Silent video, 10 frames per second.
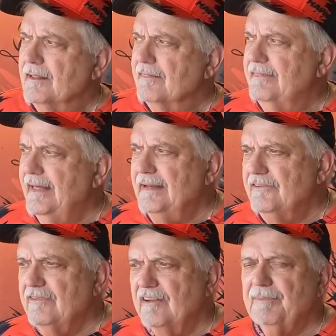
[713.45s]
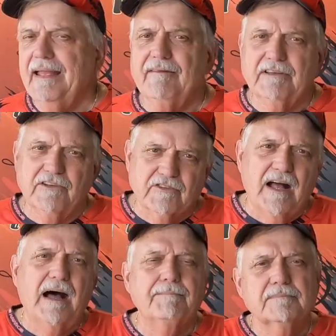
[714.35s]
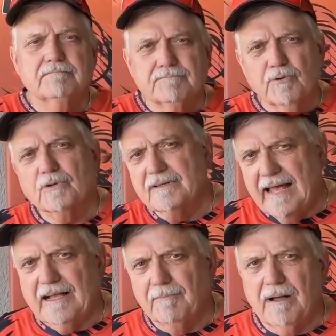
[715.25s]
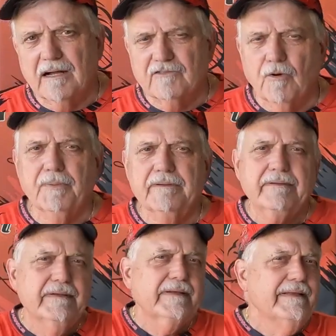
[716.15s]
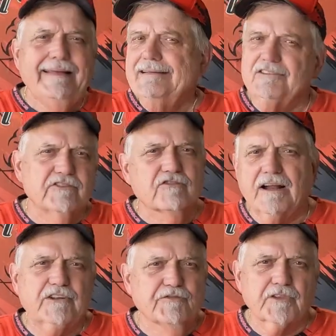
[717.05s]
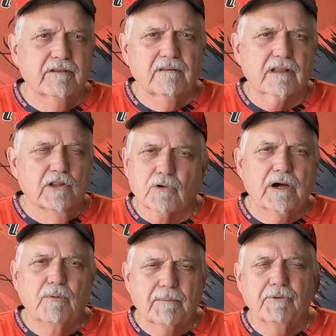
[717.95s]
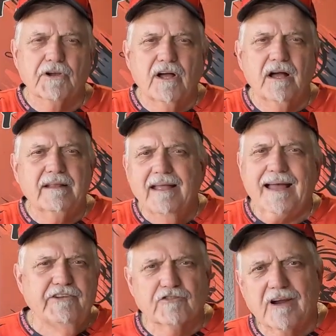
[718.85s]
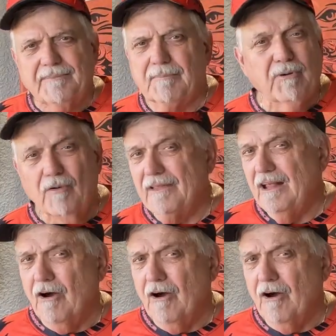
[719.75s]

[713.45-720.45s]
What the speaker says: Then instead of me having to stop, pull the tackle box open, and scrounge for the lure I want to put on, I just grab the pole that